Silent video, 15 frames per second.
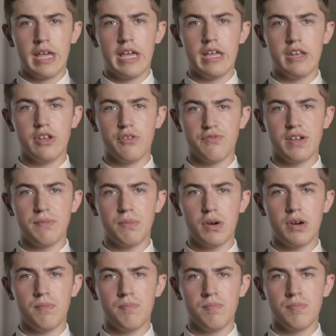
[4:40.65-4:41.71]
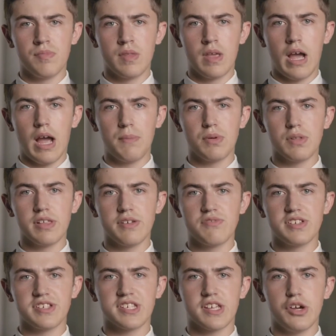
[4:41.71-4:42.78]
In November, I believe
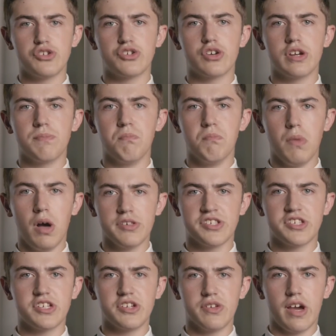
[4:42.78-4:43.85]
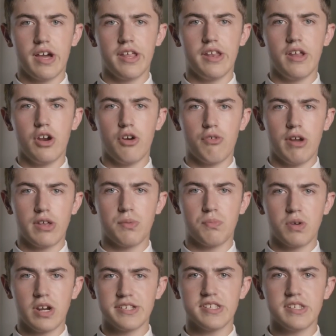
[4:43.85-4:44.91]
this country must unite around a
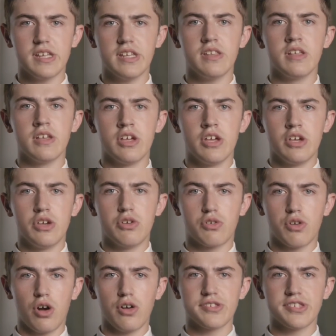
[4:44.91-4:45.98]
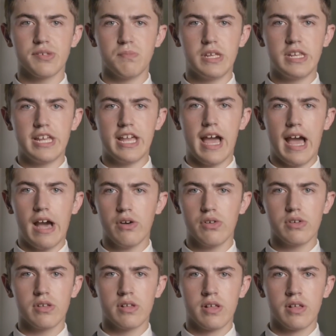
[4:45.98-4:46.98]
president who calls the media out